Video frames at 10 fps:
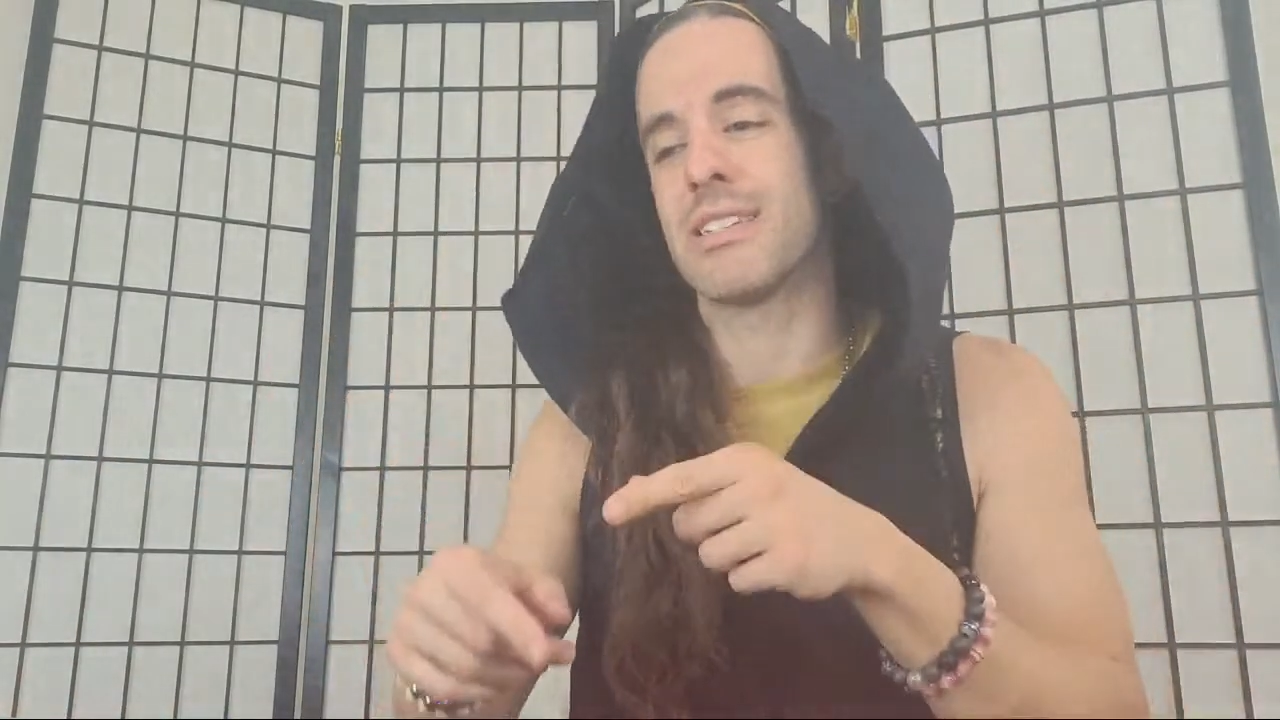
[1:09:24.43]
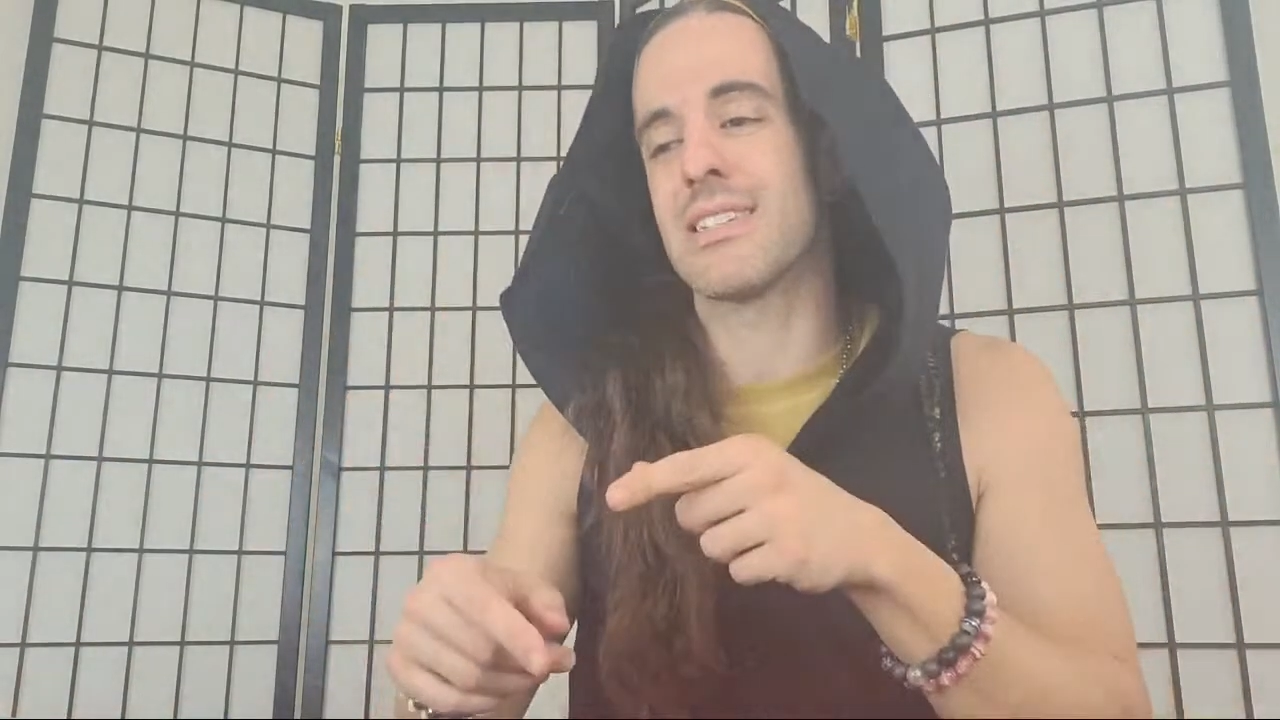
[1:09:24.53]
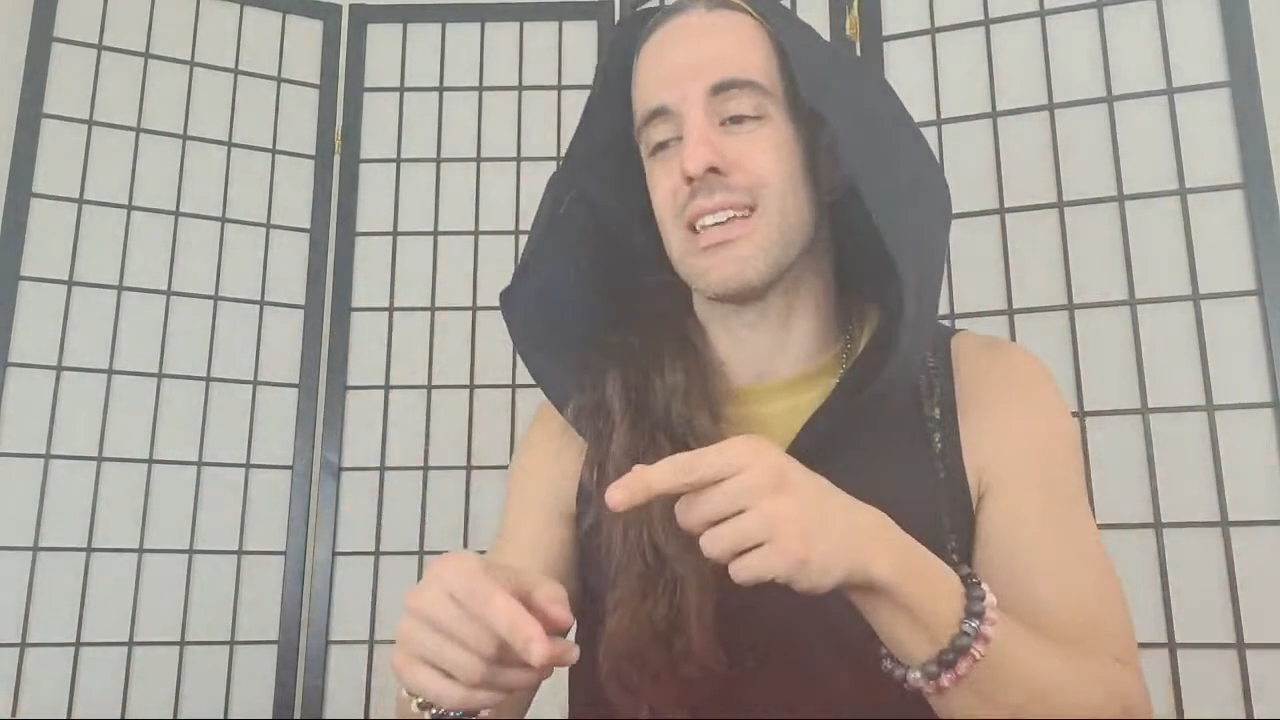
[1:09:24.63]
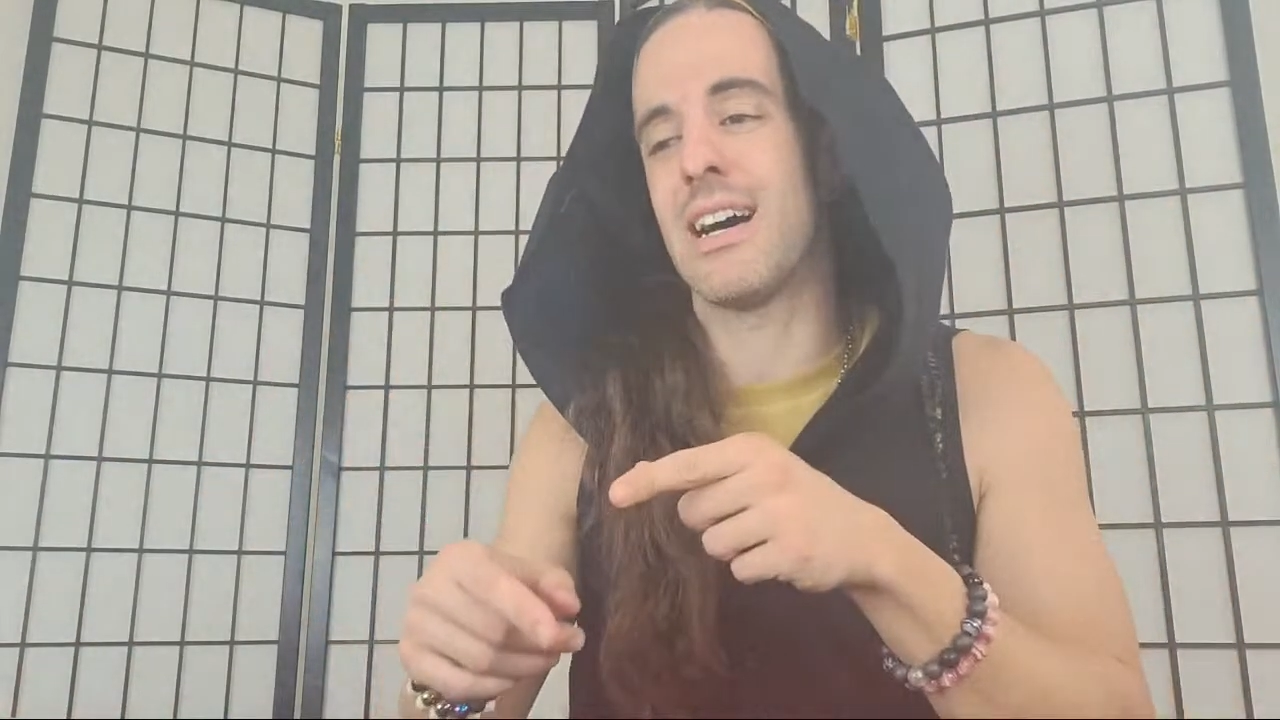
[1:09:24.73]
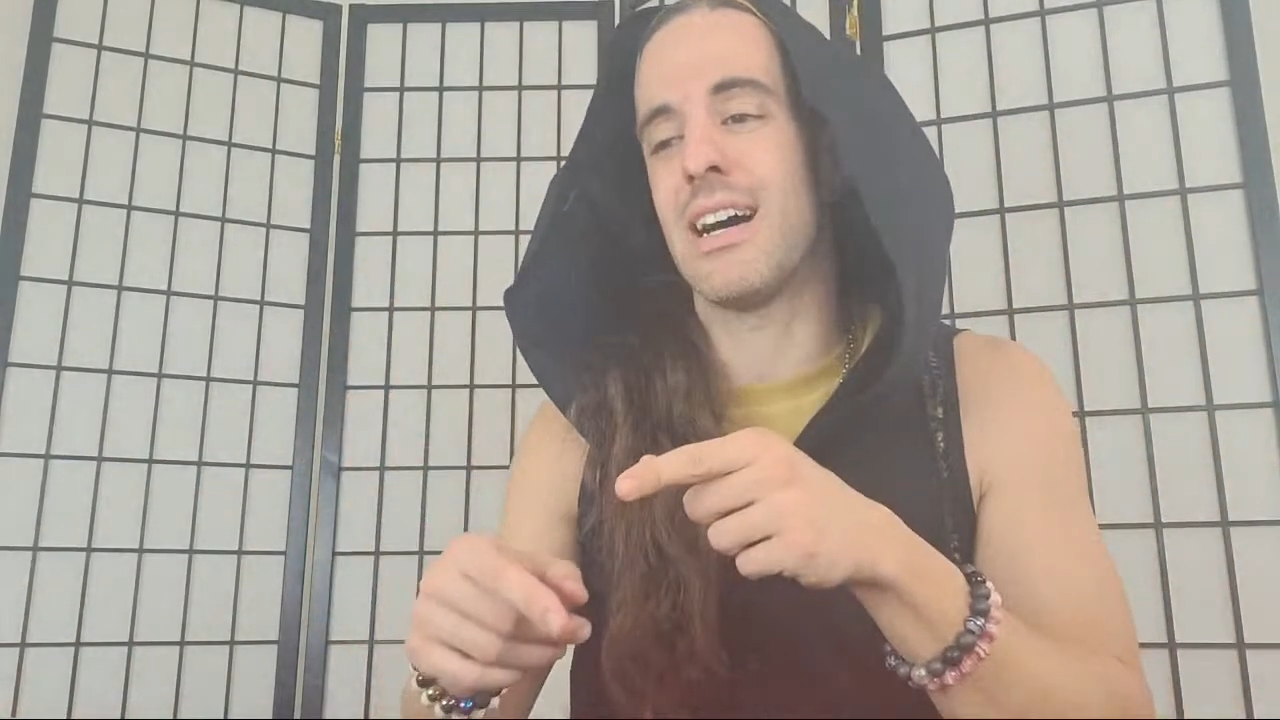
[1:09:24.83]

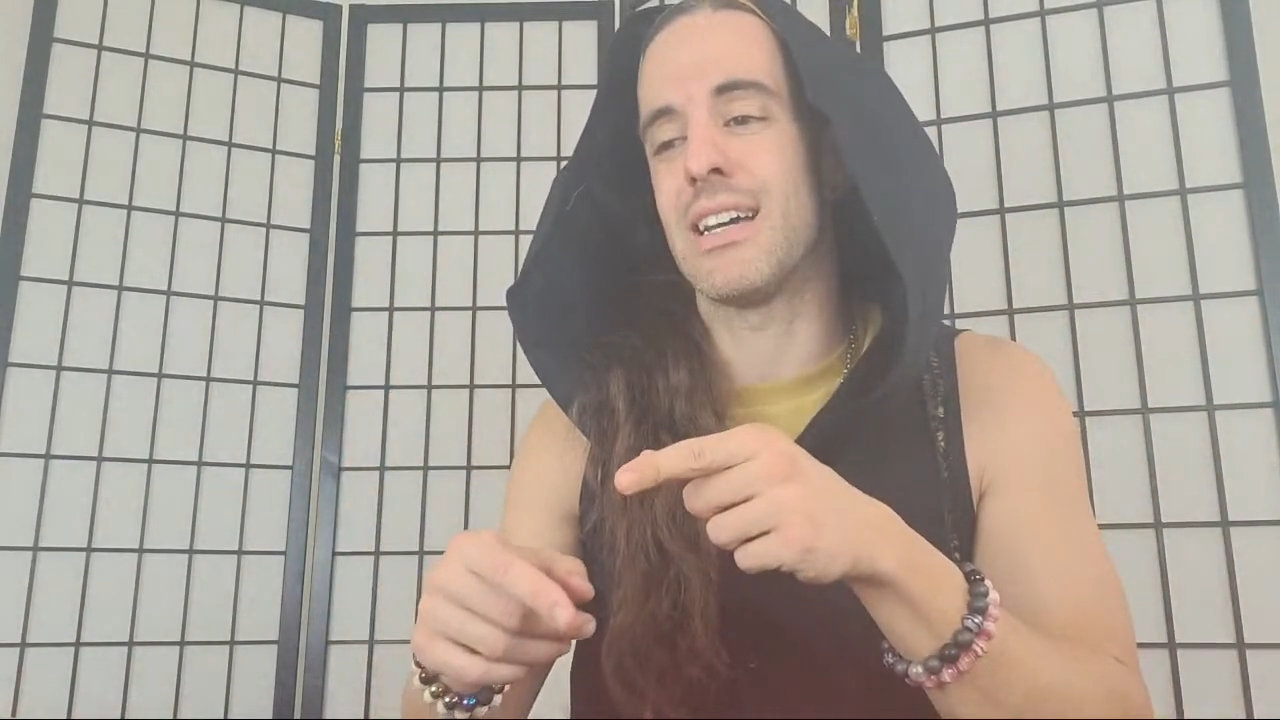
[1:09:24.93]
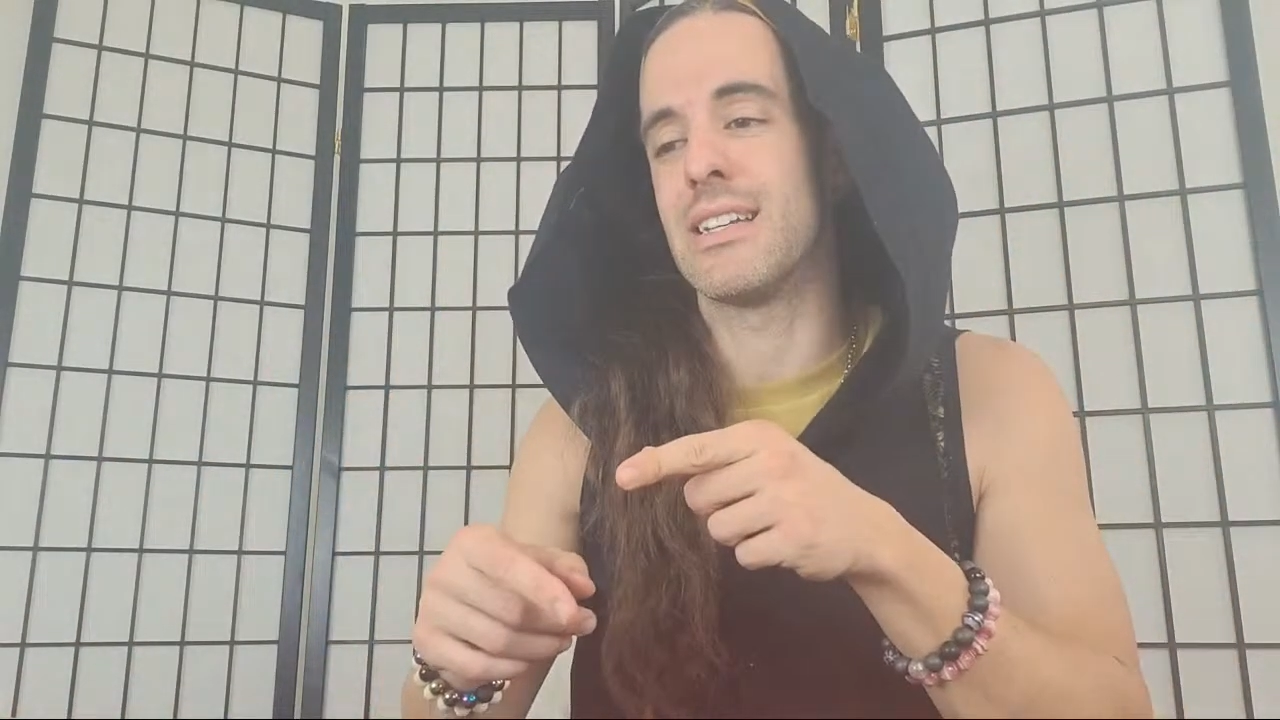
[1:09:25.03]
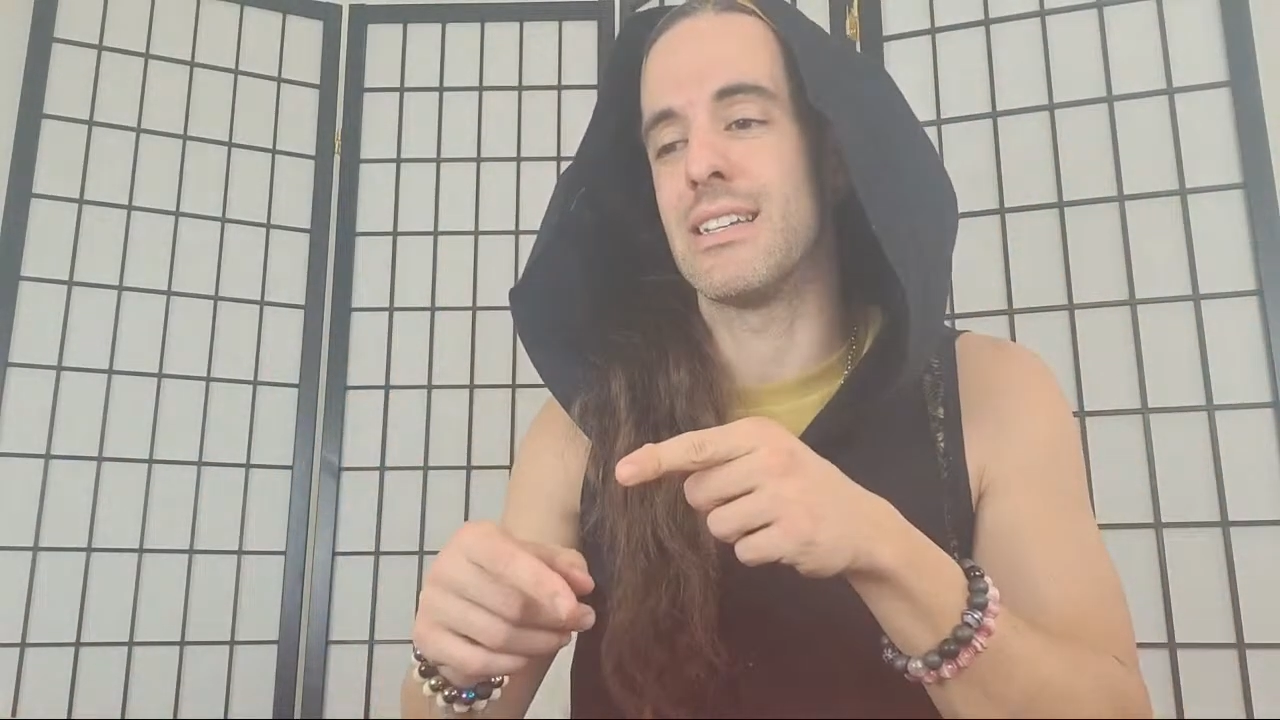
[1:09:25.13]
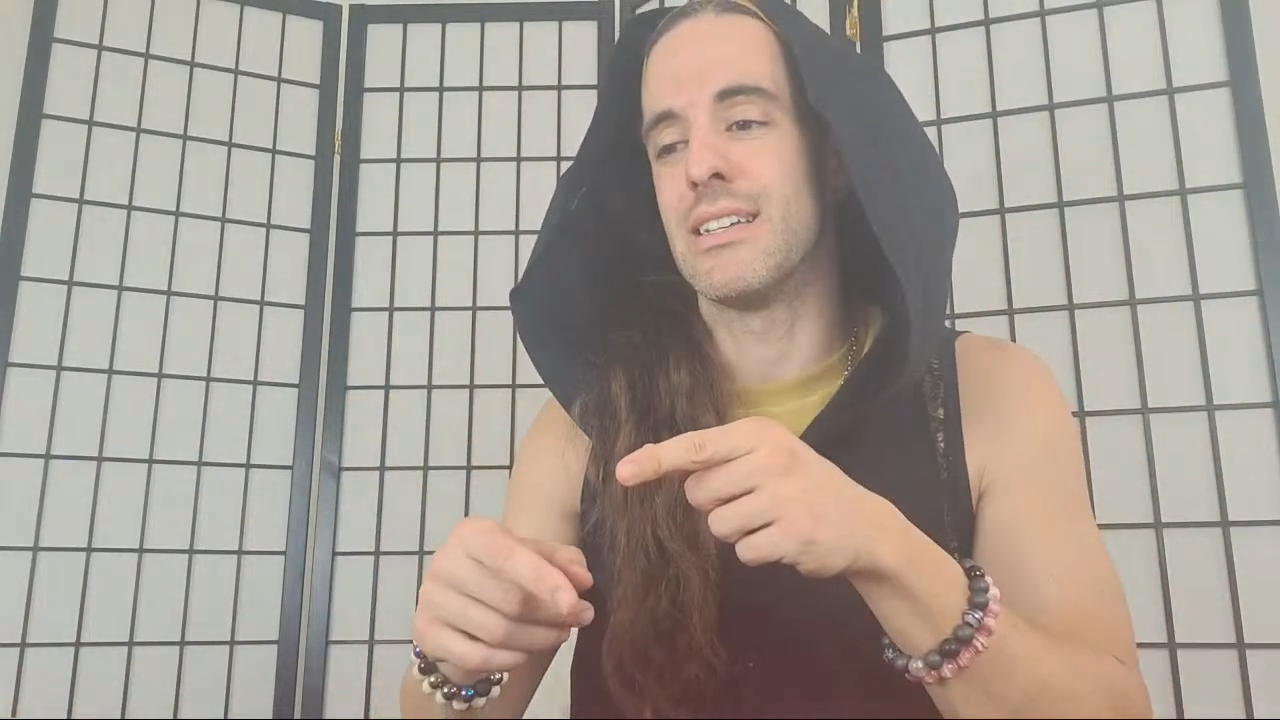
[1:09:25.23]
side.